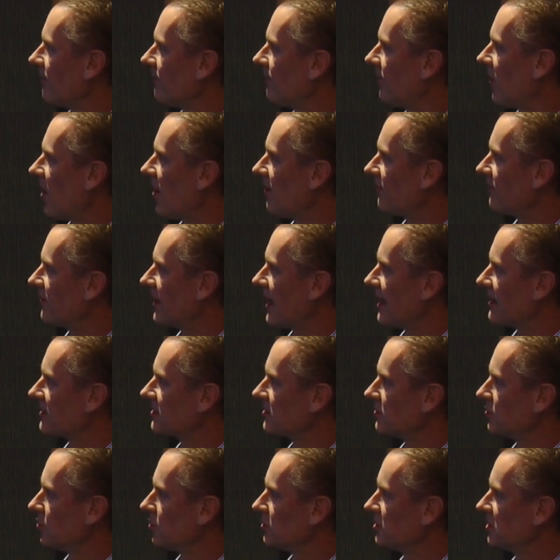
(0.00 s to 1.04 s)

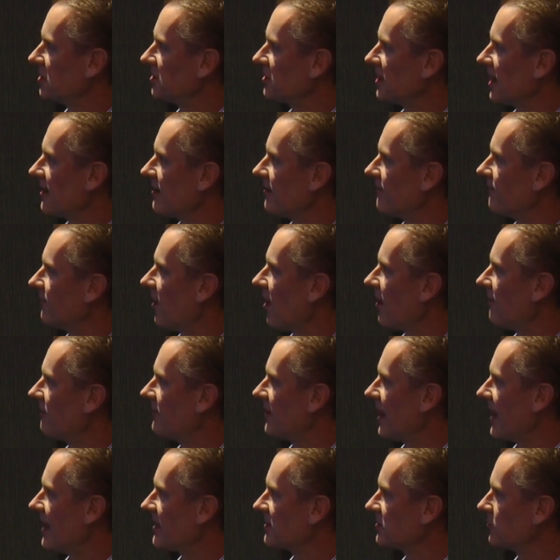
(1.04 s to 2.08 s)
5,000 or just under
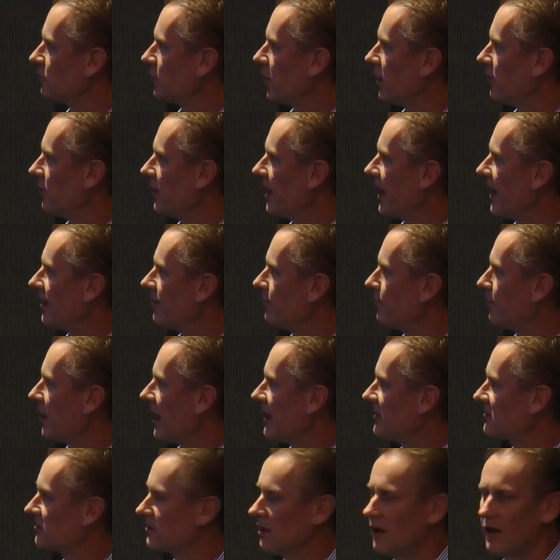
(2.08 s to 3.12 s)
5,000 where we had a
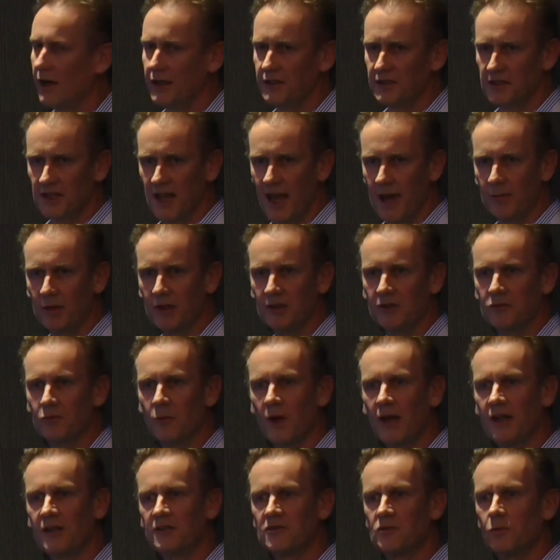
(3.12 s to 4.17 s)
baseline sample as
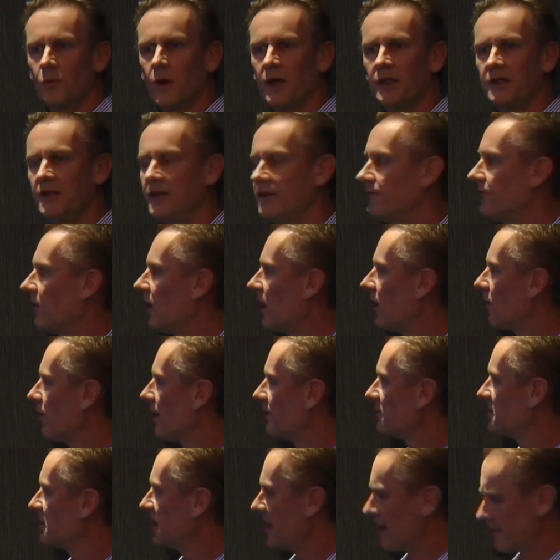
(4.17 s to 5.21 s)
well as a 1-year
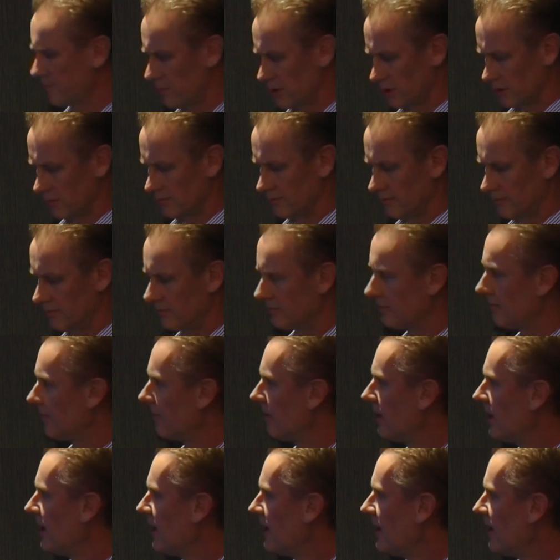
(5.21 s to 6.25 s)
follow-up sample.
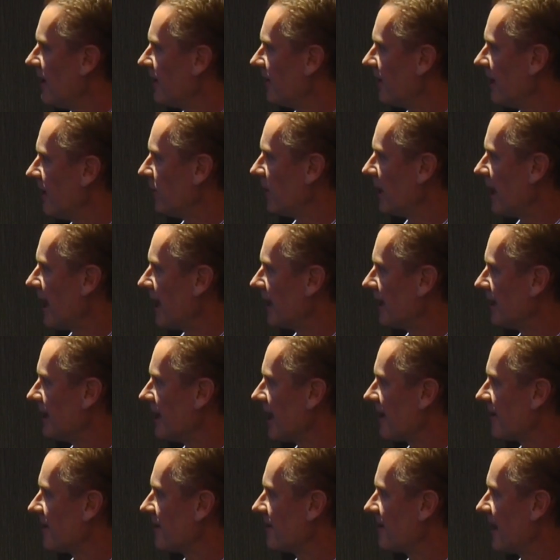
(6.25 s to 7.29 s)
Then we had
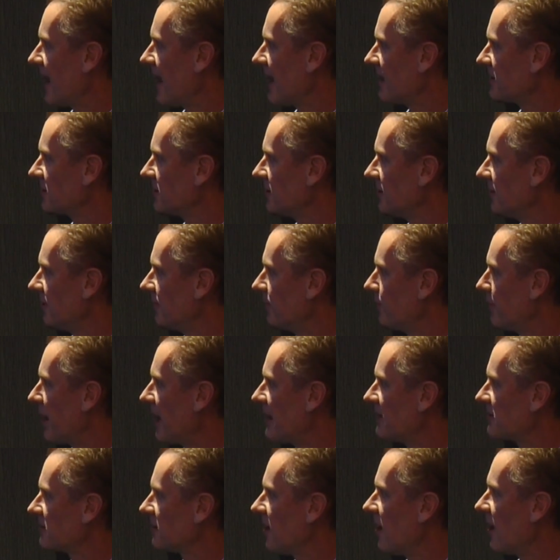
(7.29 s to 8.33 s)
another 1,000 of
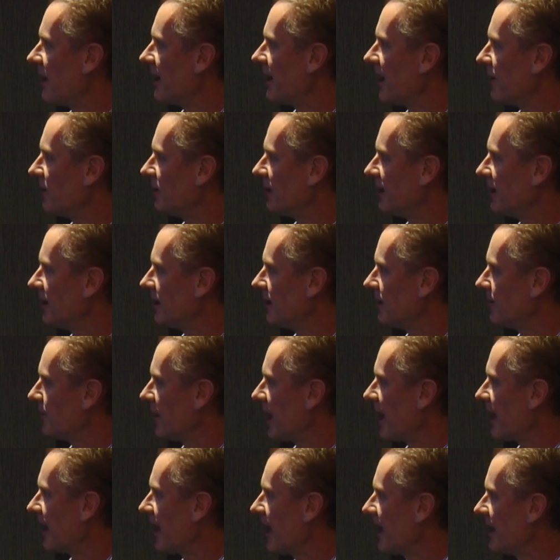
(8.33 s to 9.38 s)
baseline only and
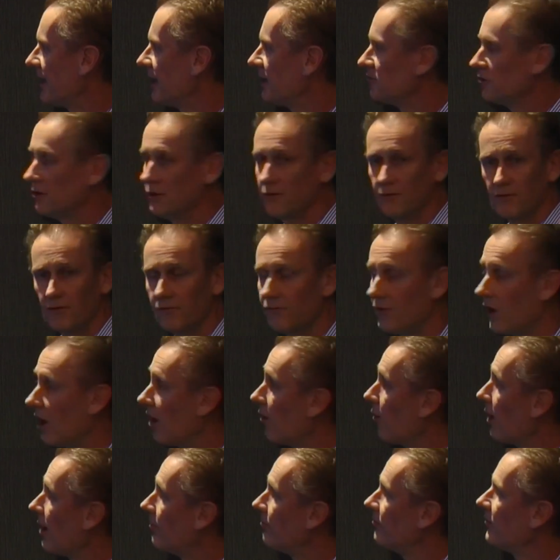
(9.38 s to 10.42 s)
about 800 of
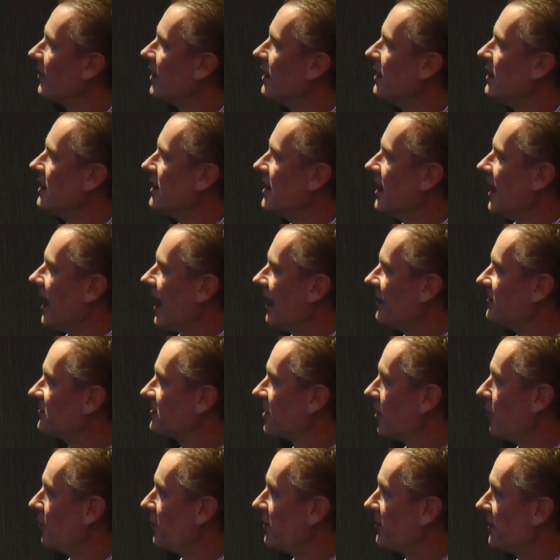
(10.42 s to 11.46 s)
follow-up. And
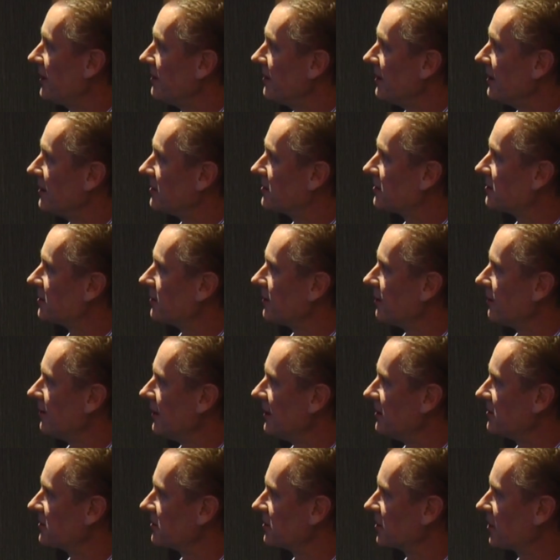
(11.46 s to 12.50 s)
so within this
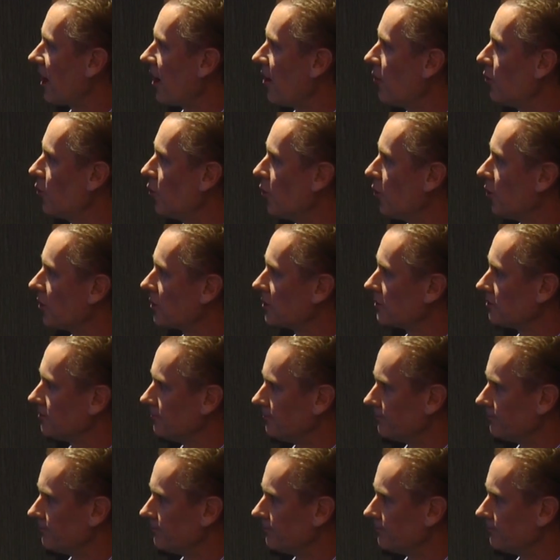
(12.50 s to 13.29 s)
cohort,